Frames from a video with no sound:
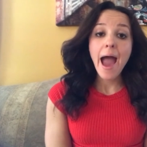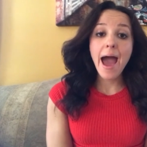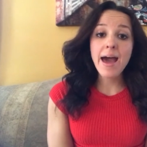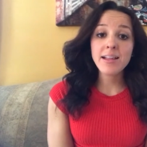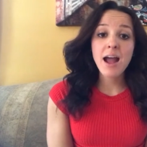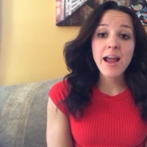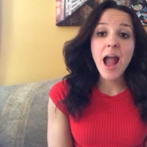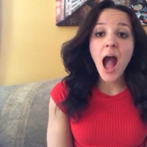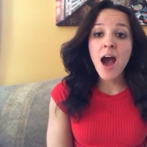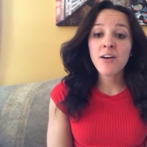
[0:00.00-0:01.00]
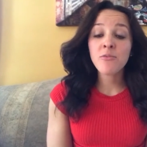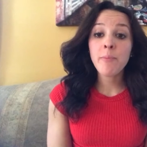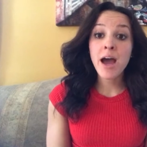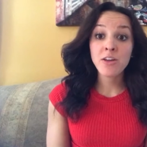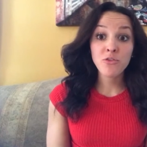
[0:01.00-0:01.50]
and I have
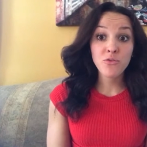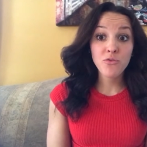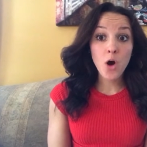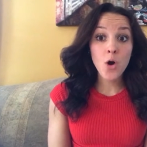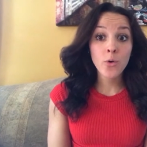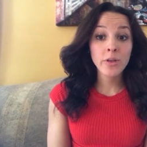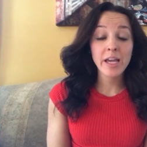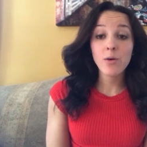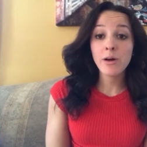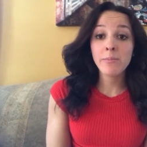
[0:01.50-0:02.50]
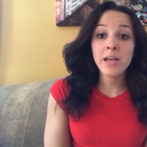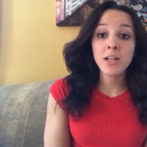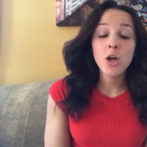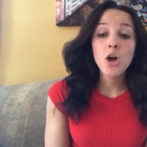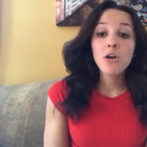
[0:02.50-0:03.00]
my phone
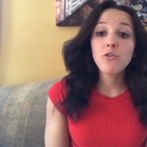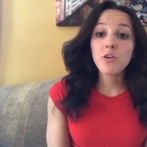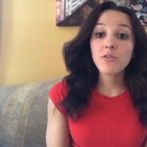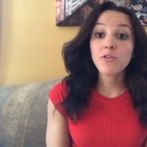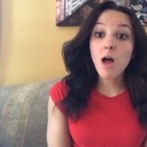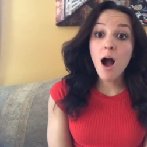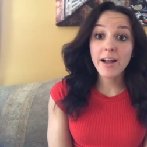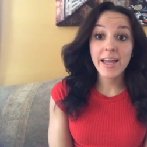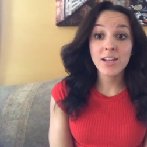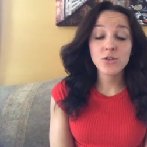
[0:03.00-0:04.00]
equipment for vlogging.